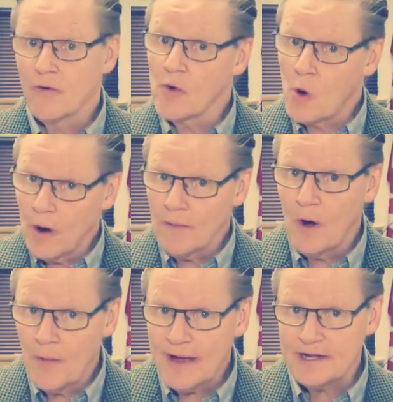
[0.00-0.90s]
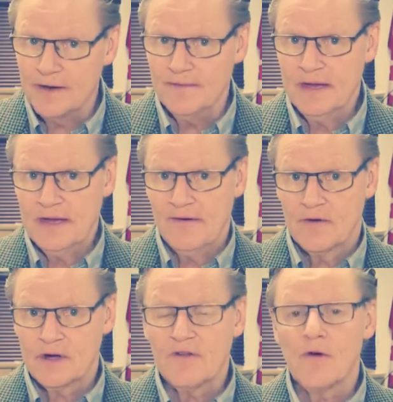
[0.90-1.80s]
growing momentum
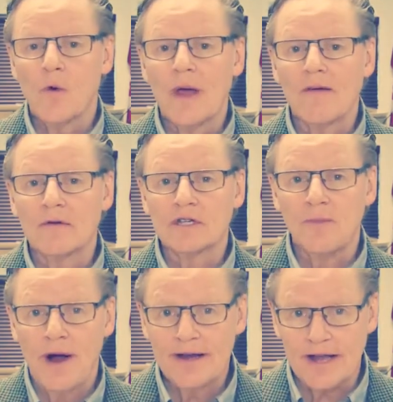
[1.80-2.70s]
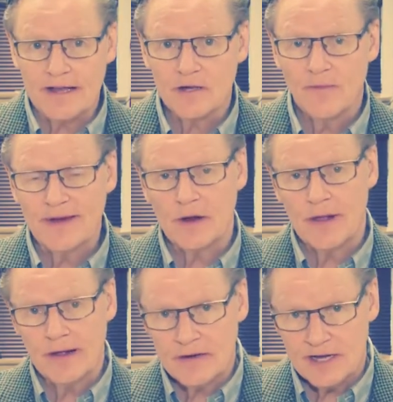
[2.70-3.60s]
for a different way of responding to
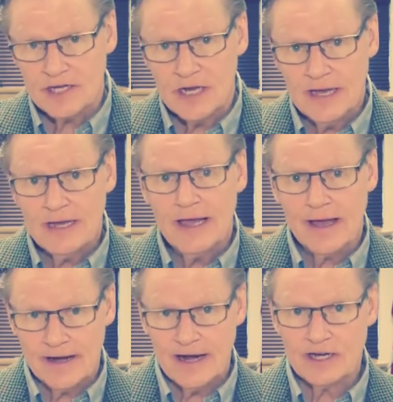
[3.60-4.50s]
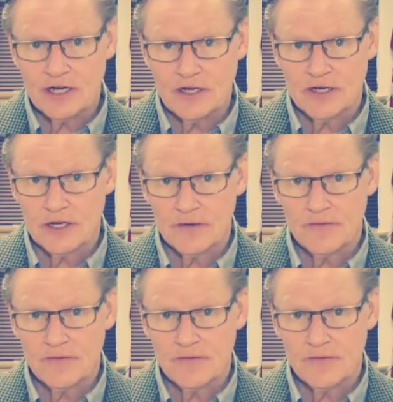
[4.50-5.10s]
mental illness and addictions.